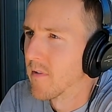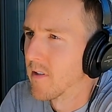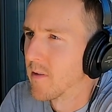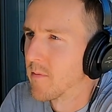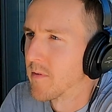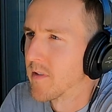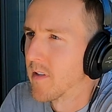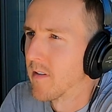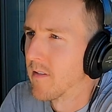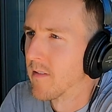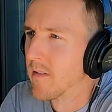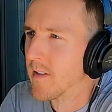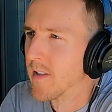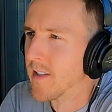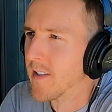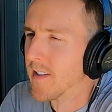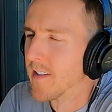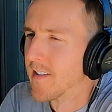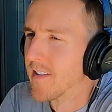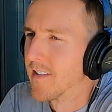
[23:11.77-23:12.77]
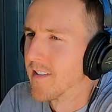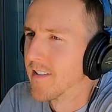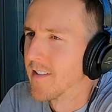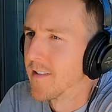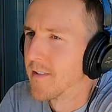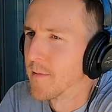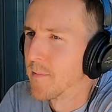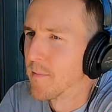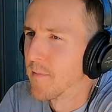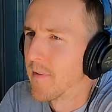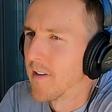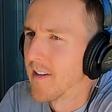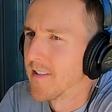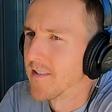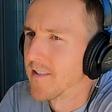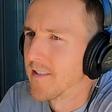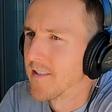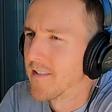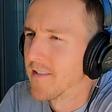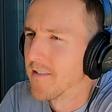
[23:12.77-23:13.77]
100%.
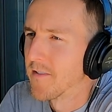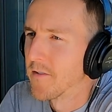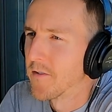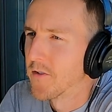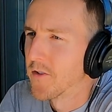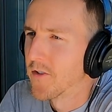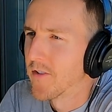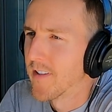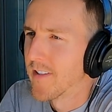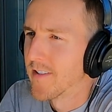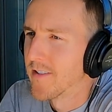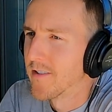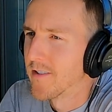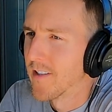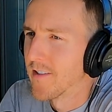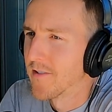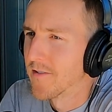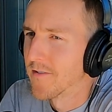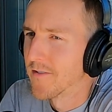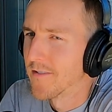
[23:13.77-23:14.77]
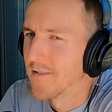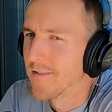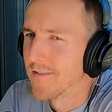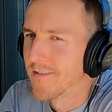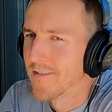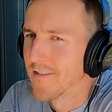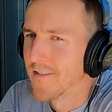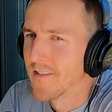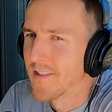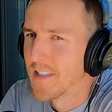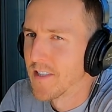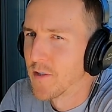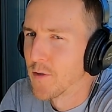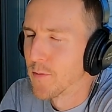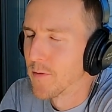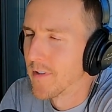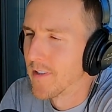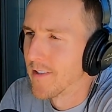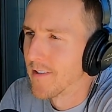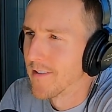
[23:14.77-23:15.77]
As a little tangential
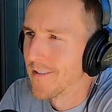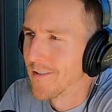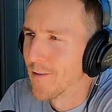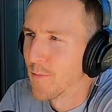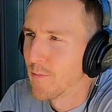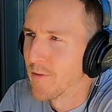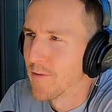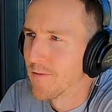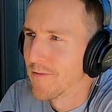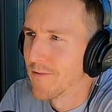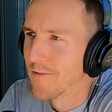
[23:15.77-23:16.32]
detour here, I hope you're